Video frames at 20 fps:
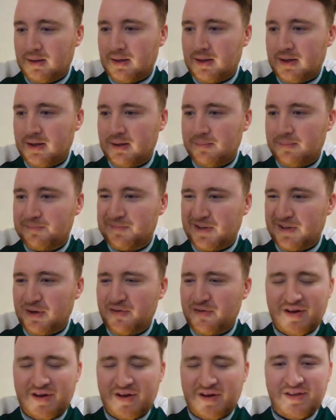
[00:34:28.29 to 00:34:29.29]
Um,
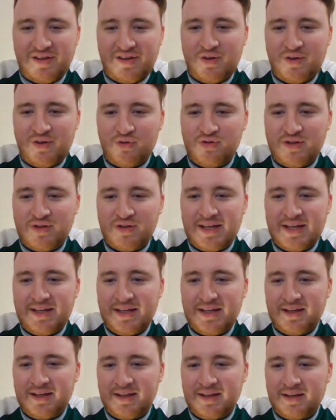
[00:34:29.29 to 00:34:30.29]
however, I think those
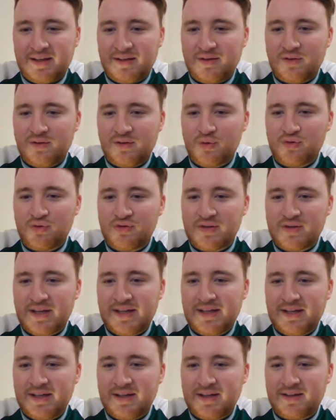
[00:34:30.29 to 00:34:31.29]
Nike those
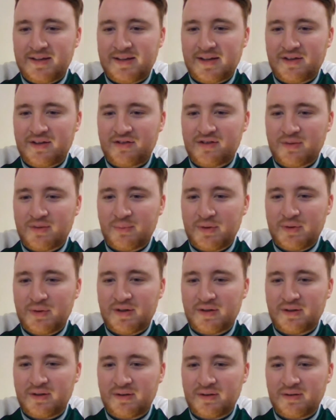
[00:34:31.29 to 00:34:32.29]
Nike kits that we
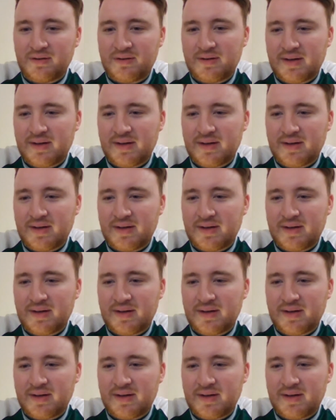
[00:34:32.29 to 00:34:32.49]
done,